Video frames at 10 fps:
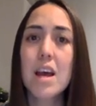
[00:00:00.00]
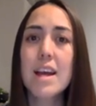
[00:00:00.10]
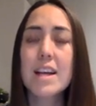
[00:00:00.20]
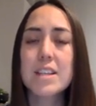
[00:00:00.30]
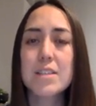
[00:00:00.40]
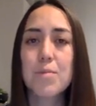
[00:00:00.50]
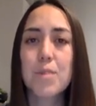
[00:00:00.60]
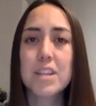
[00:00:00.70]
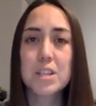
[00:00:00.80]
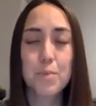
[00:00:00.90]
is
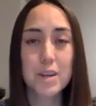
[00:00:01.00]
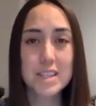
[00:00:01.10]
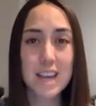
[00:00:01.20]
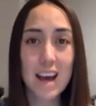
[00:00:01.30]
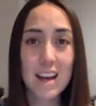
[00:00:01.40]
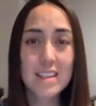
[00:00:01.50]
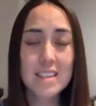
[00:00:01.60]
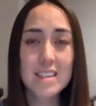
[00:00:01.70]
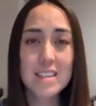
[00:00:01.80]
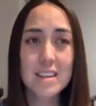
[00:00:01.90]
wanting to protect,